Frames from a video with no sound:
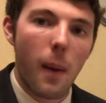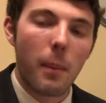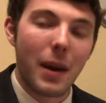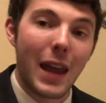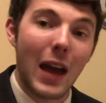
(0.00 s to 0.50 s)

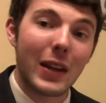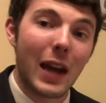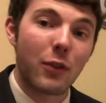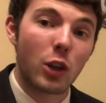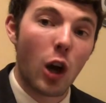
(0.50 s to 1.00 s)
But now they
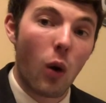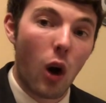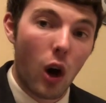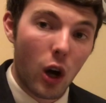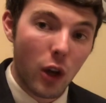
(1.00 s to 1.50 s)
have to go
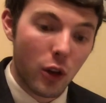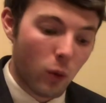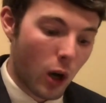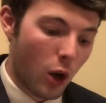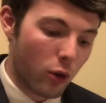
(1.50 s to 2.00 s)
on the
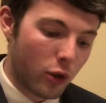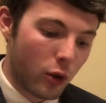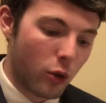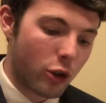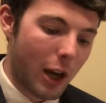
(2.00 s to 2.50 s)
road
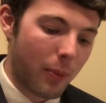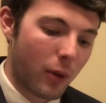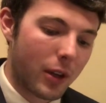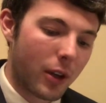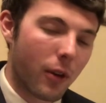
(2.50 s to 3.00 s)
to Chapel
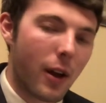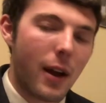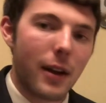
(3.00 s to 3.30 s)
Hill